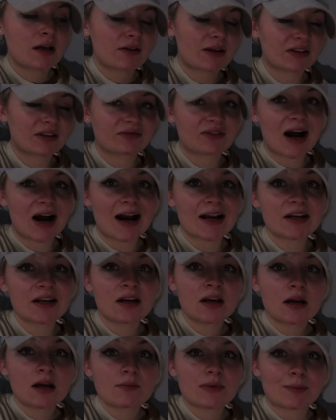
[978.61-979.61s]
that's
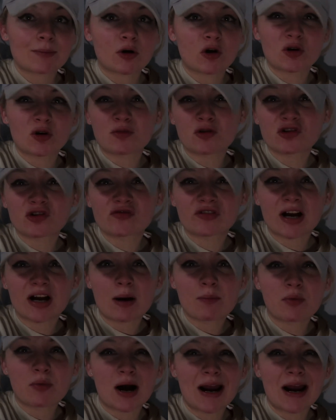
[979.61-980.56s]
fine, but I'm not going to push for that.